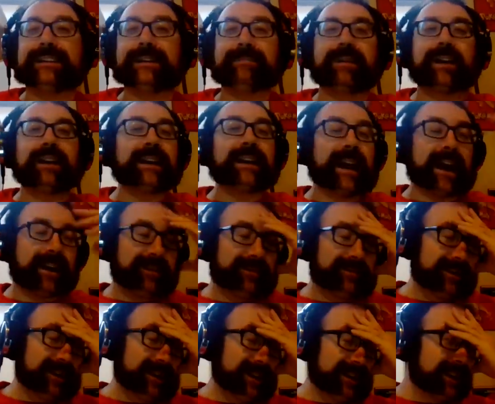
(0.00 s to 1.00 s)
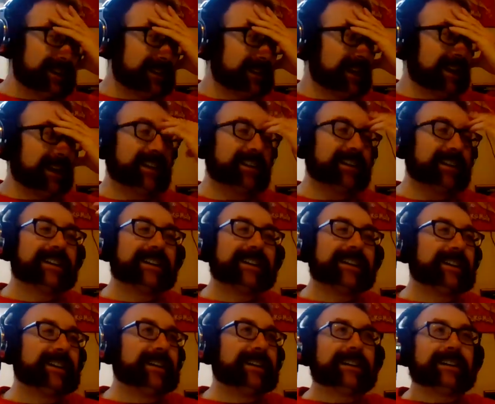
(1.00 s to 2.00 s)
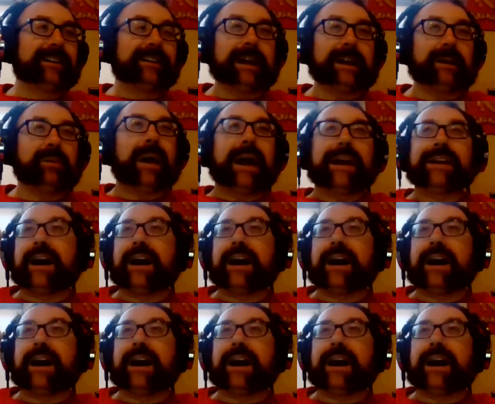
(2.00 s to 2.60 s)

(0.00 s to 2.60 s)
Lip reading: some money out of this kid. Like, why